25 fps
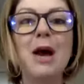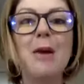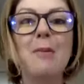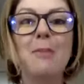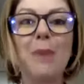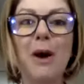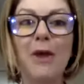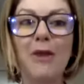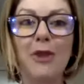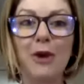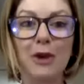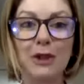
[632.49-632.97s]

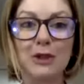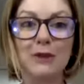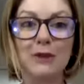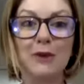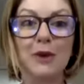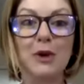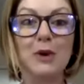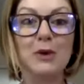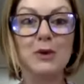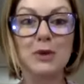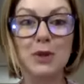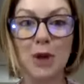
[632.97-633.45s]
But those of
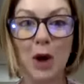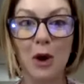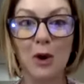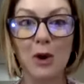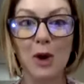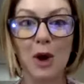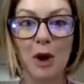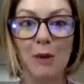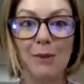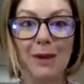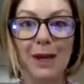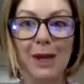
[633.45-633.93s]
you who don't
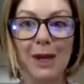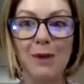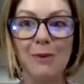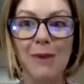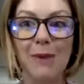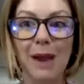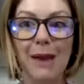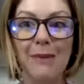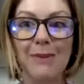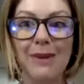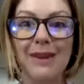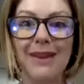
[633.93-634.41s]
know me, you
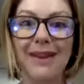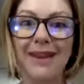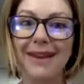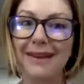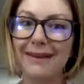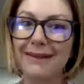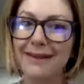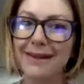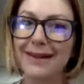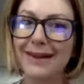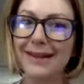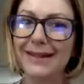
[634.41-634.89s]
might be like,
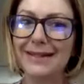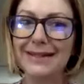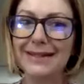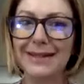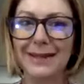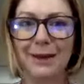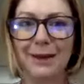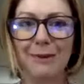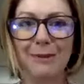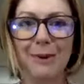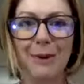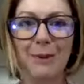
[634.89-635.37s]
oh, it's a
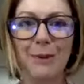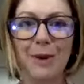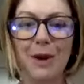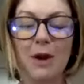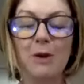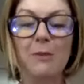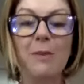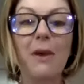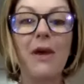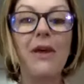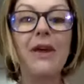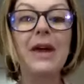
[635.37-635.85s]
little bit
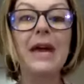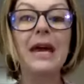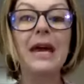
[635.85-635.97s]
weird, but